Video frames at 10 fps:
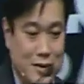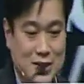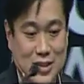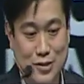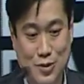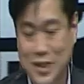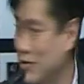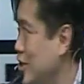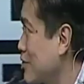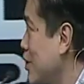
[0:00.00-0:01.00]
This isn't really
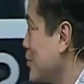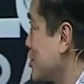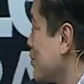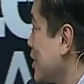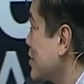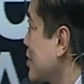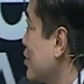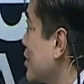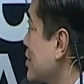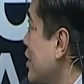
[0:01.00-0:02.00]
Creative Commons, but it's a
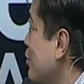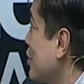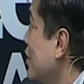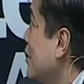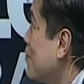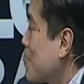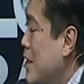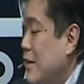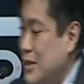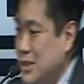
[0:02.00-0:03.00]
good example.
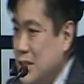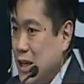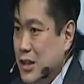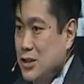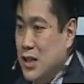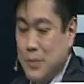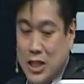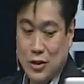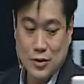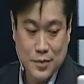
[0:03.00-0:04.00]
This is Hatsune
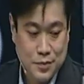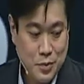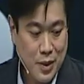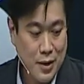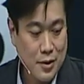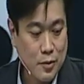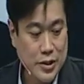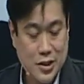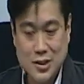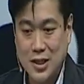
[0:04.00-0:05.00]
Miku,
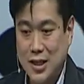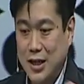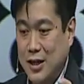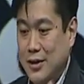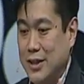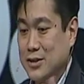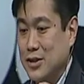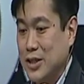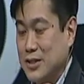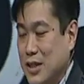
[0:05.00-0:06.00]
which is
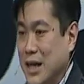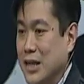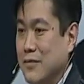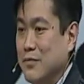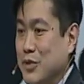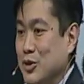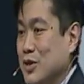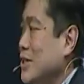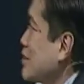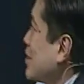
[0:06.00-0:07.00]
it's a kind of
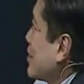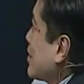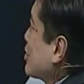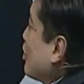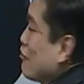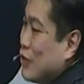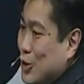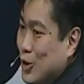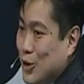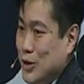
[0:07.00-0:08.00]
it's called
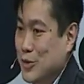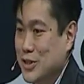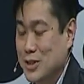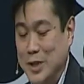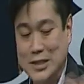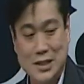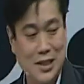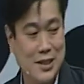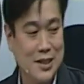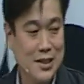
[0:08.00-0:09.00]
Vocaloid, which is basically